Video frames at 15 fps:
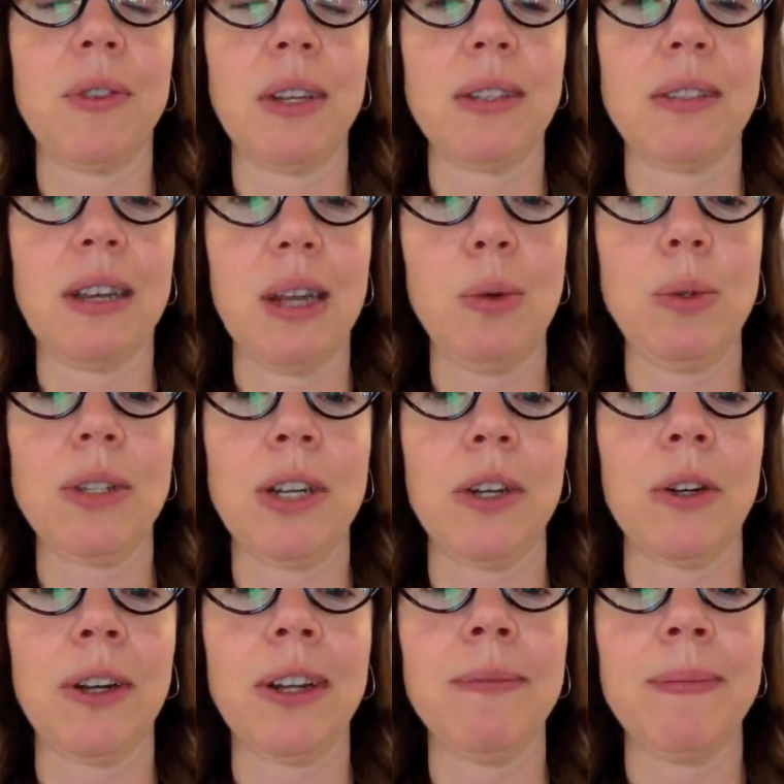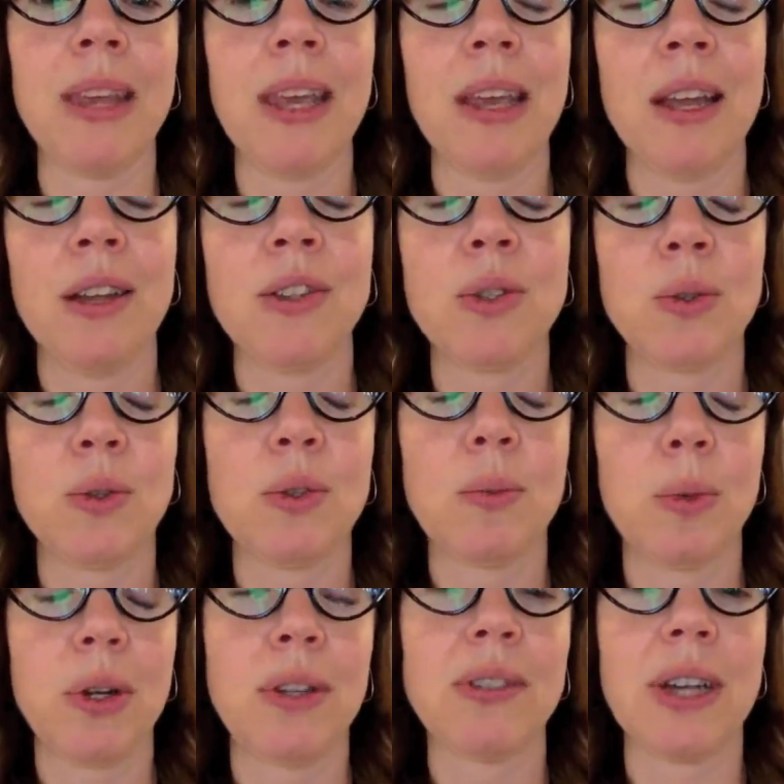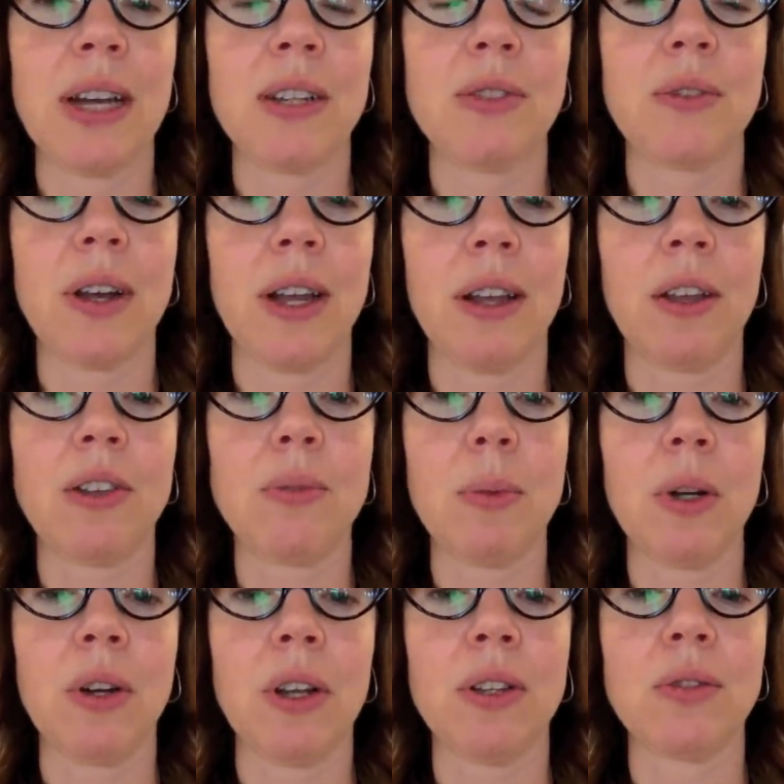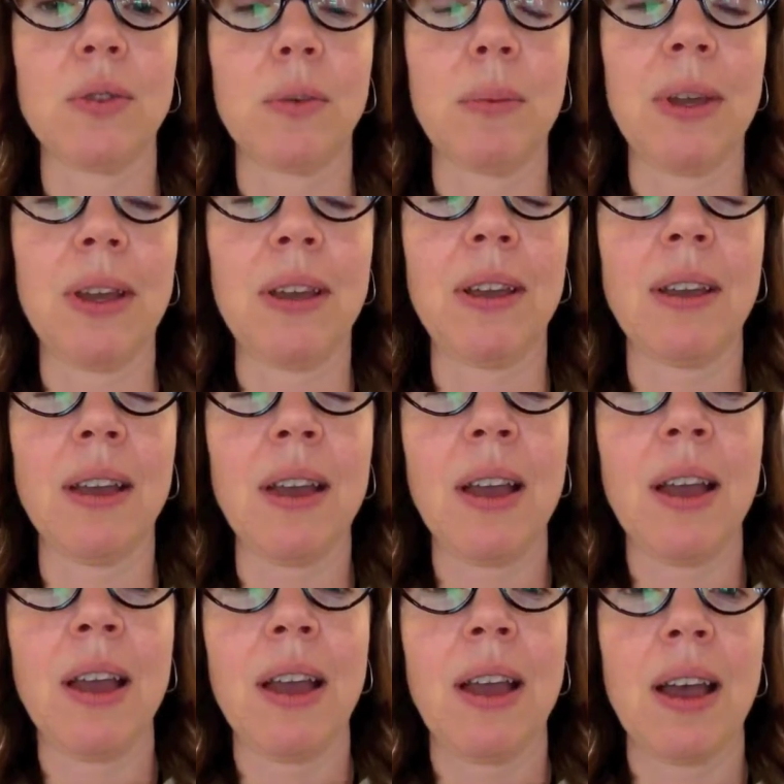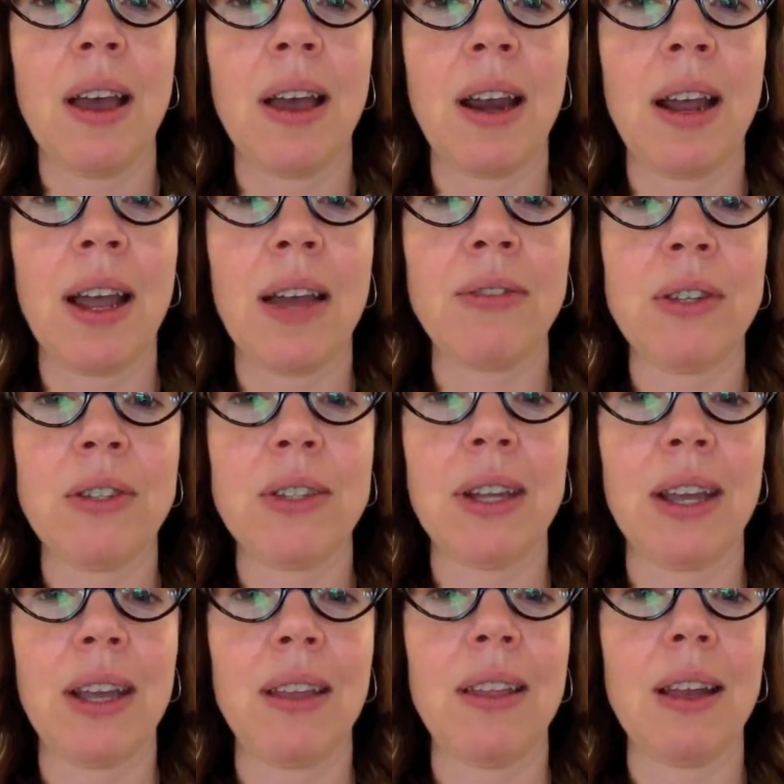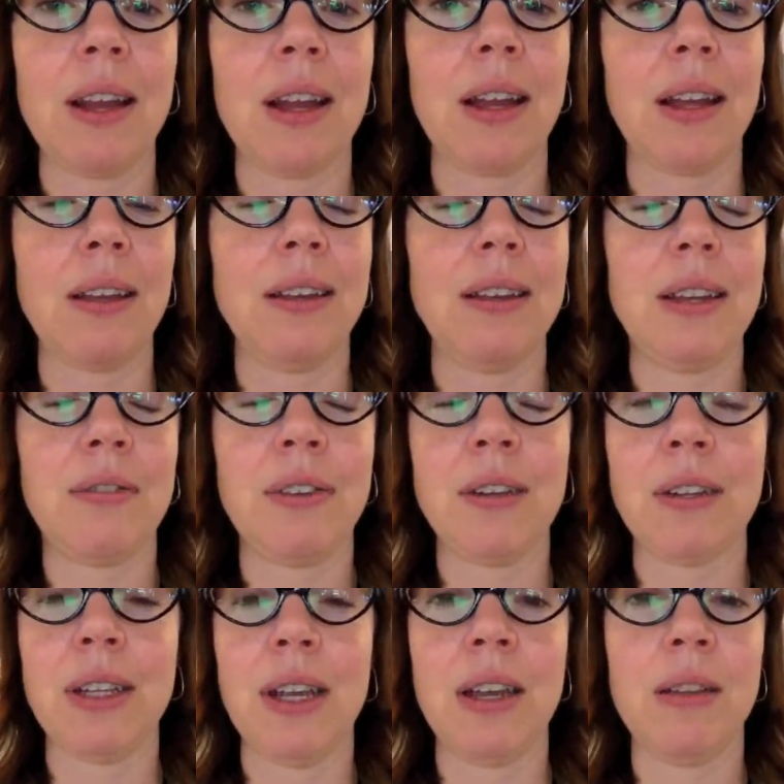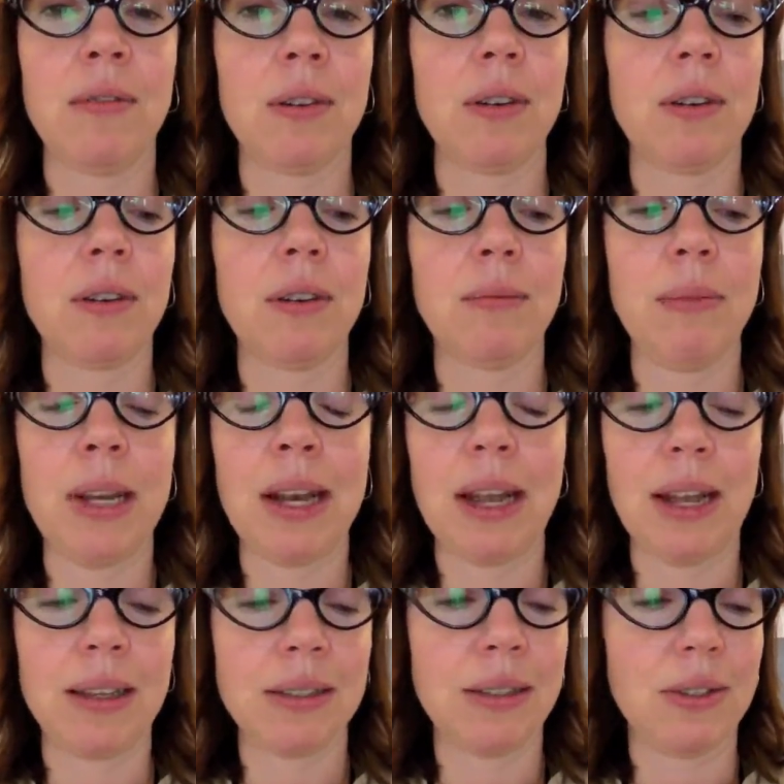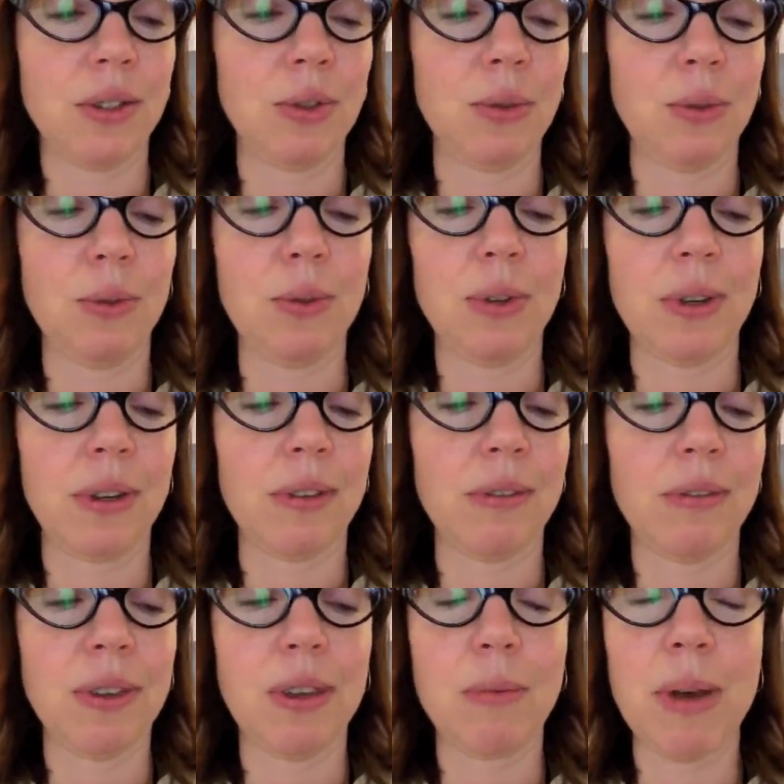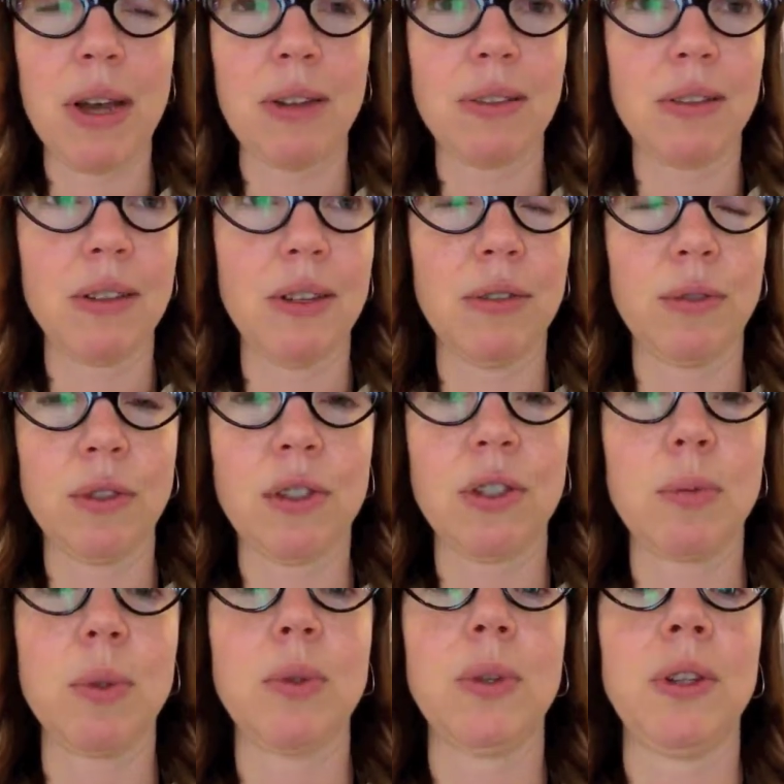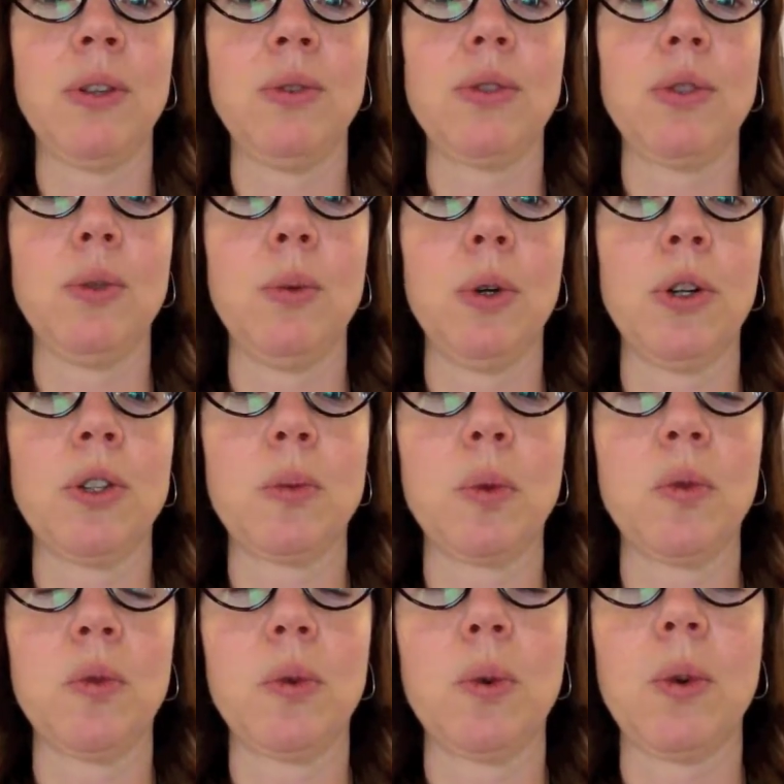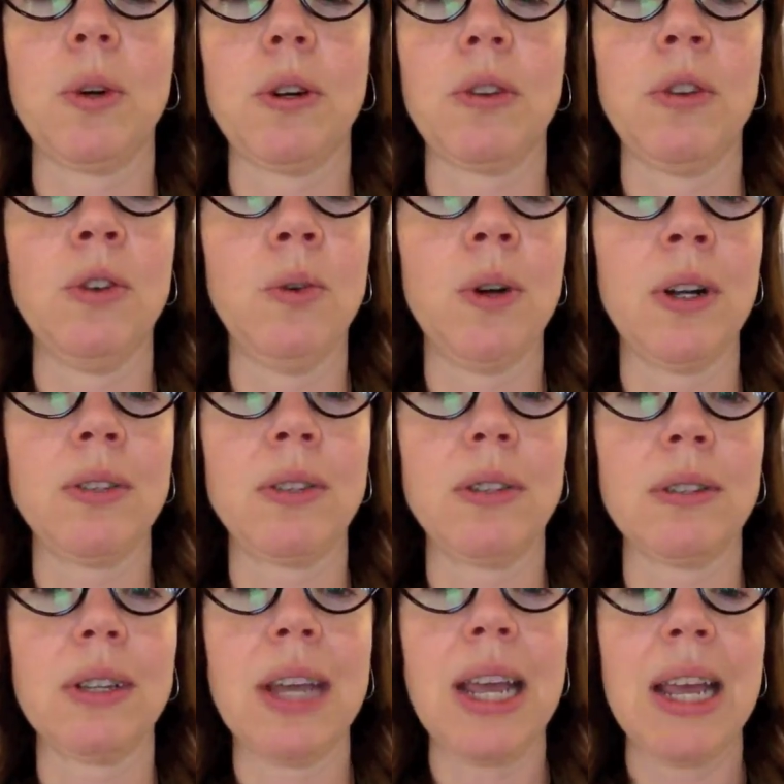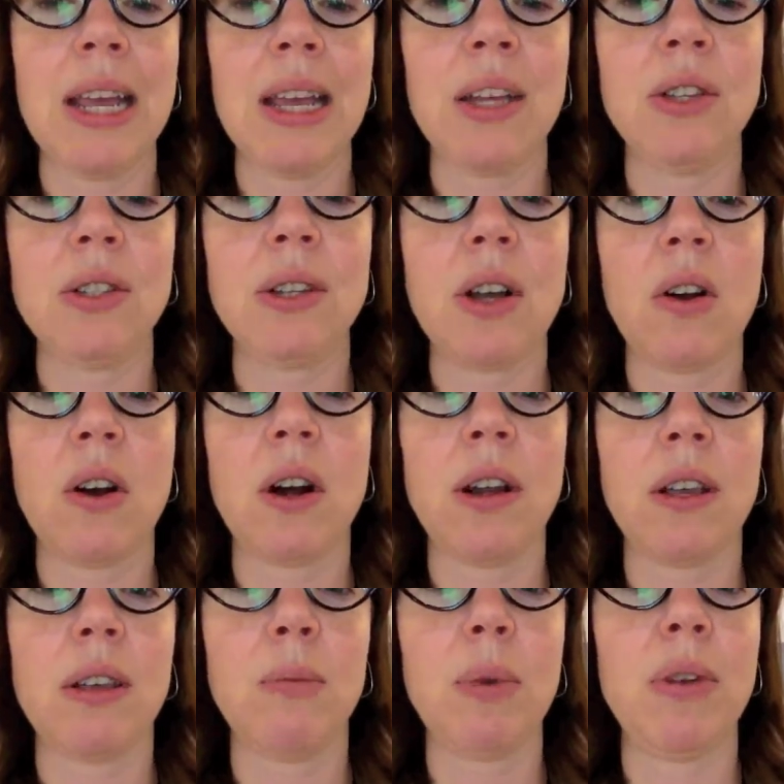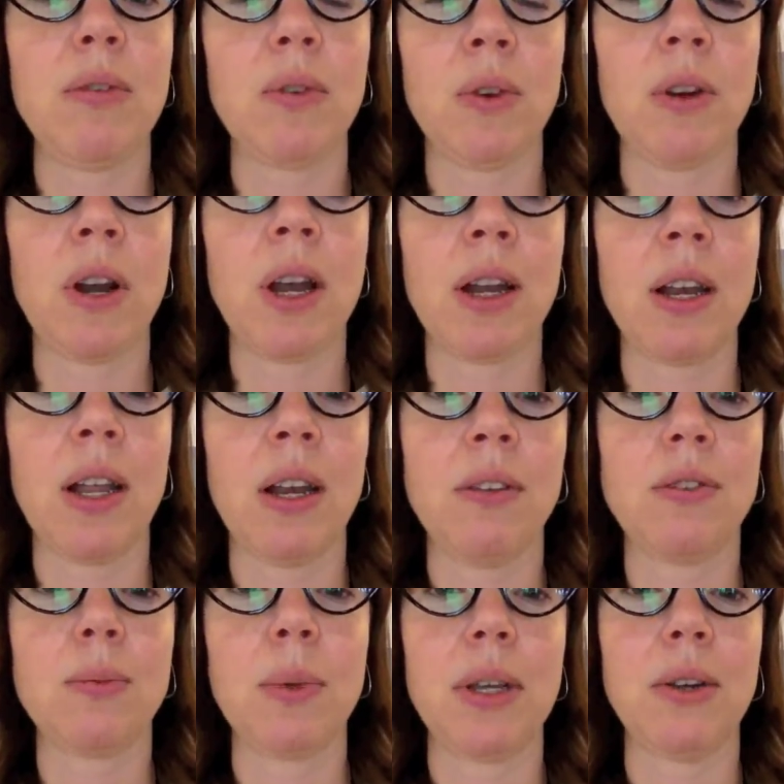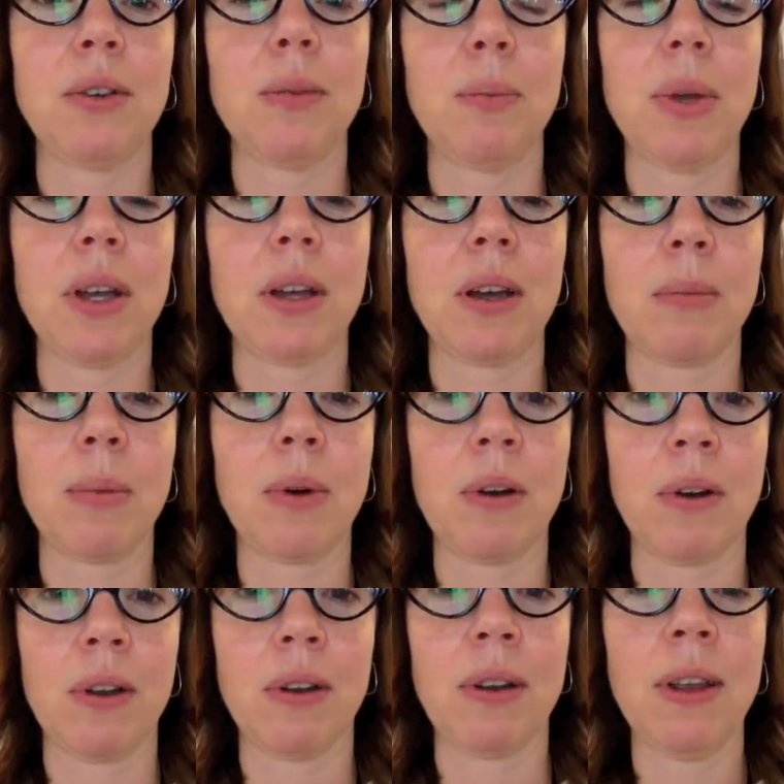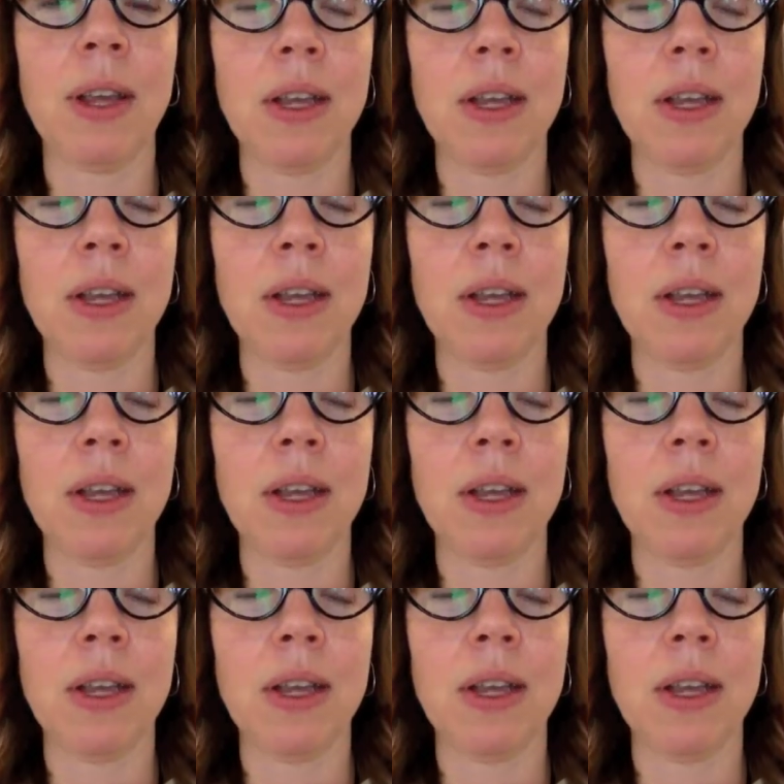things that he was hearing. So it was a pretty satisfying experience for me. And I have to say that I had definitely never been asked to think about the differences between those two words before, the nuances, and just how hard it could be for a non-native speaker to pick up on